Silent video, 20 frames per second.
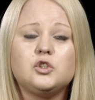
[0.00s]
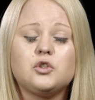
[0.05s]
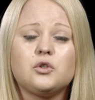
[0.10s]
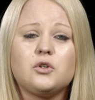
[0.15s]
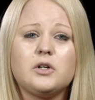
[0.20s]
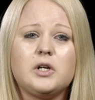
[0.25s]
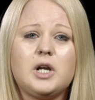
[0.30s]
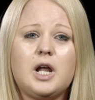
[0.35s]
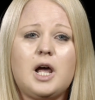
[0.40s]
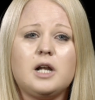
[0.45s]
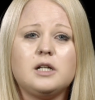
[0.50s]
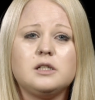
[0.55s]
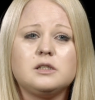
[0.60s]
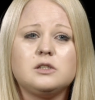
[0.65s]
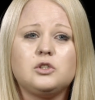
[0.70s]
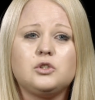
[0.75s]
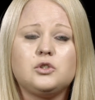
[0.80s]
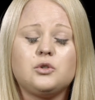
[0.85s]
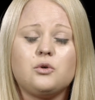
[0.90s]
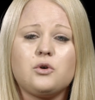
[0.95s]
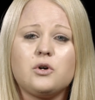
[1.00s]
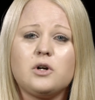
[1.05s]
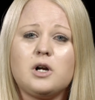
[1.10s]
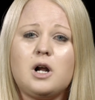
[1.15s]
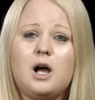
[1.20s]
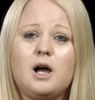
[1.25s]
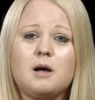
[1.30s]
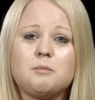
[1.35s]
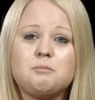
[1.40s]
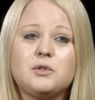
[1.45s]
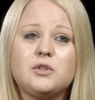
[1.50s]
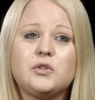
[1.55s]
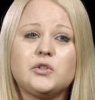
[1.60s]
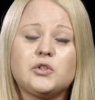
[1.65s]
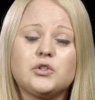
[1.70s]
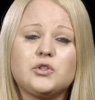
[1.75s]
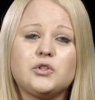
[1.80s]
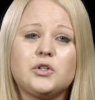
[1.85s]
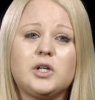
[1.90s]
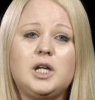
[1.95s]
Jordan had a store up the
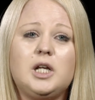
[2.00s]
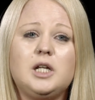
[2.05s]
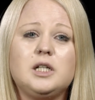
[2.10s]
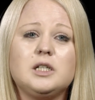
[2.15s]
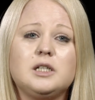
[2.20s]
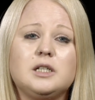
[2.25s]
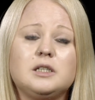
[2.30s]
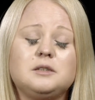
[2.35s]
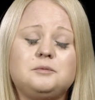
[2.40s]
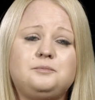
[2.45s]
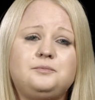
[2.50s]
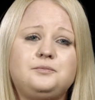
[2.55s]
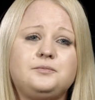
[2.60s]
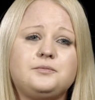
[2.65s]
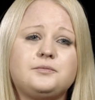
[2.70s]
street, and